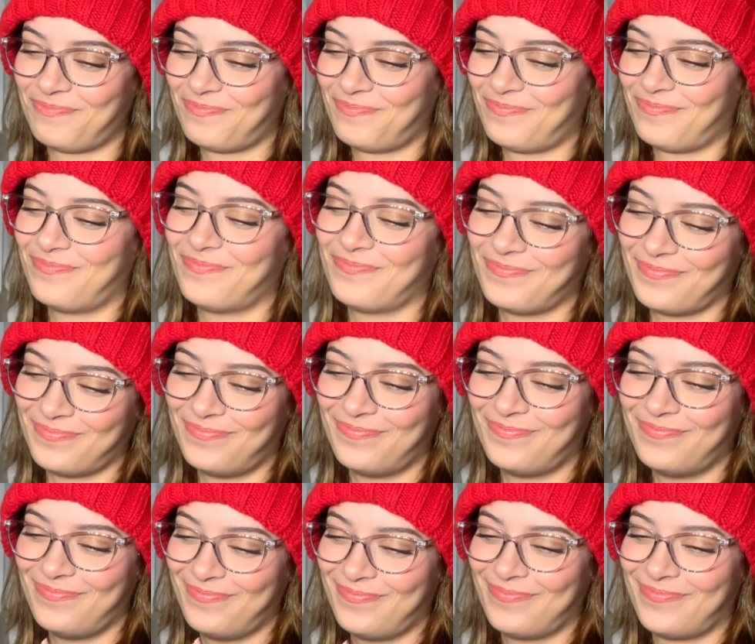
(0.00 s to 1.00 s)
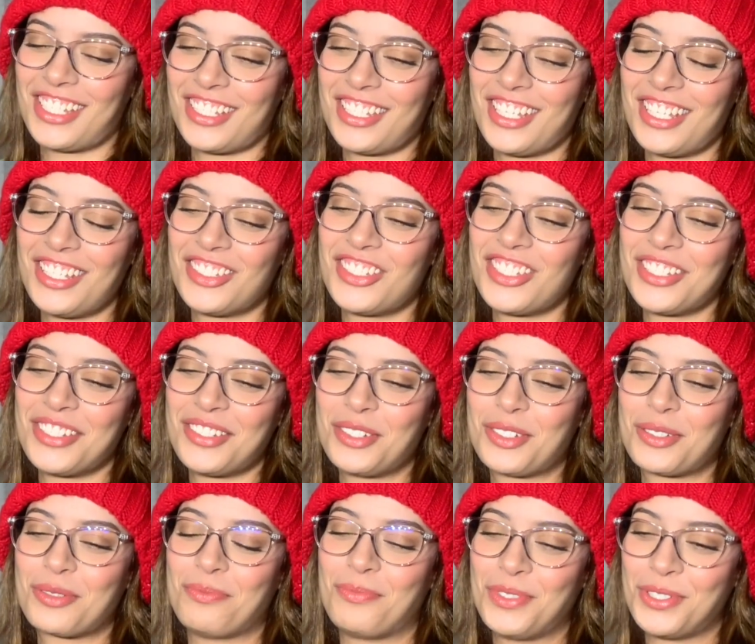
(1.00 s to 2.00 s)
Mm-hmm. They just
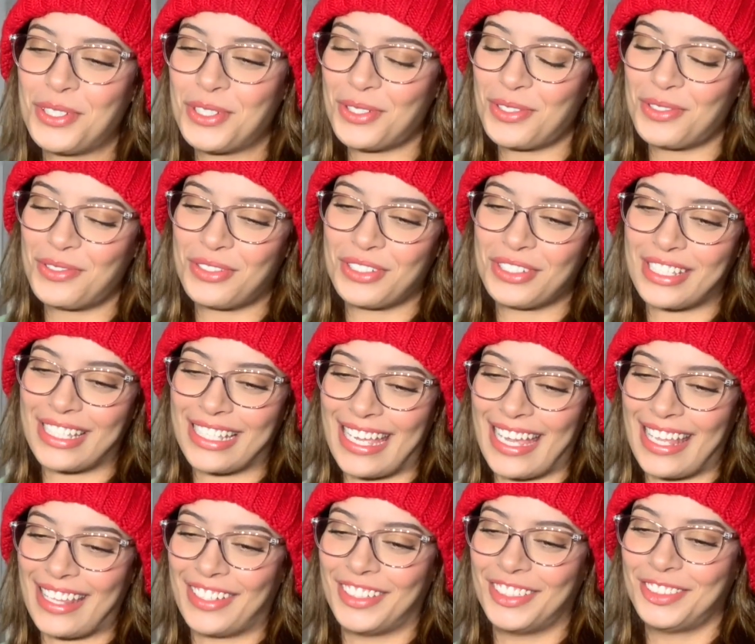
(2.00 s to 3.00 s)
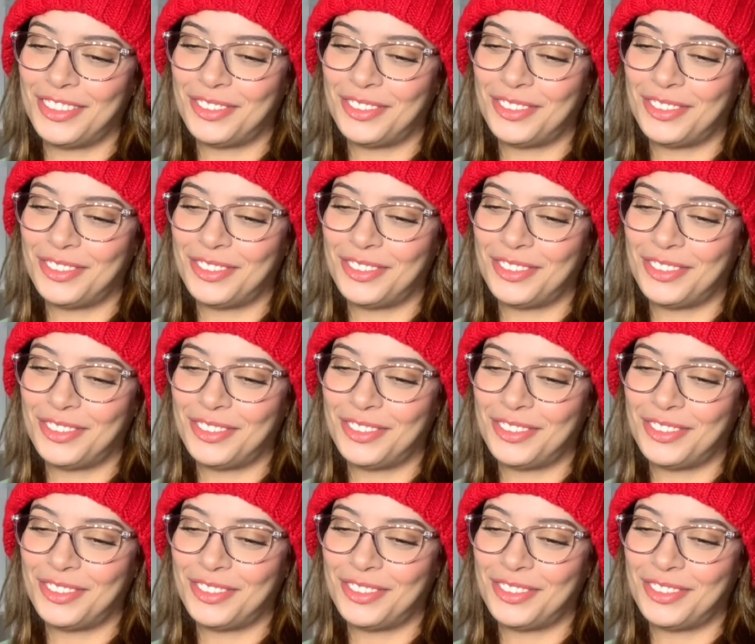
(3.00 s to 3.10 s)
look beautiful together.